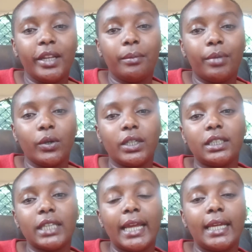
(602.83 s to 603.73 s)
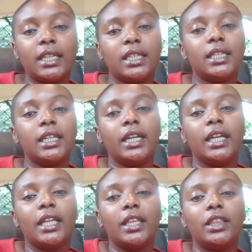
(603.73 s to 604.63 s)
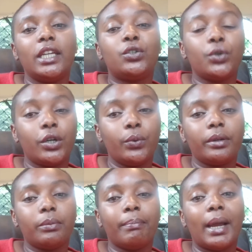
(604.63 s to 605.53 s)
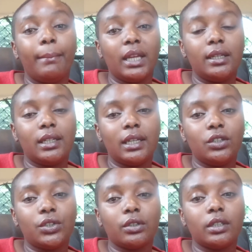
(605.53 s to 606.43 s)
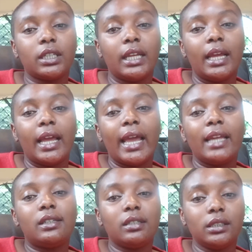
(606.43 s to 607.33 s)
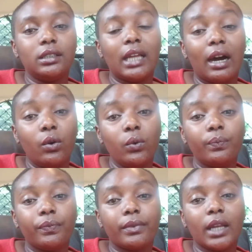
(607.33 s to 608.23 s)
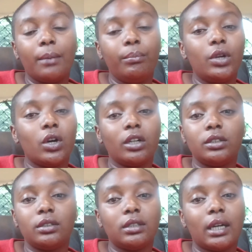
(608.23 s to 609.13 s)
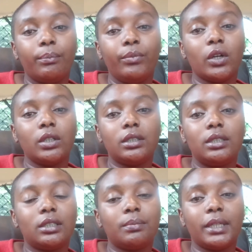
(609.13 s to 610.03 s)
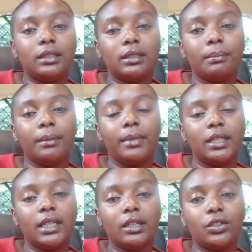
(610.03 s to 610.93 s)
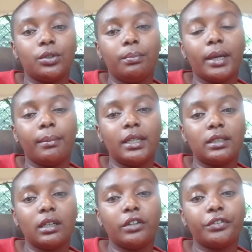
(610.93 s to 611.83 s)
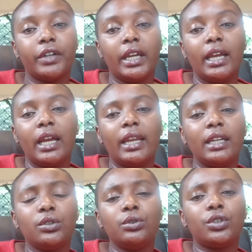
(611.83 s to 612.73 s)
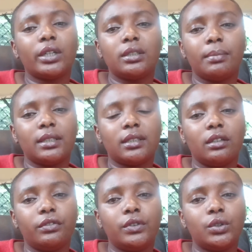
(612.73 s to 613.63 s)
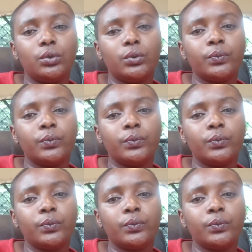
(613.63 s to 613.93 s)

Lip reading: about it and they took away my medication. Until now, I'm not dispensing my medication by myself. And I don't trust myself to.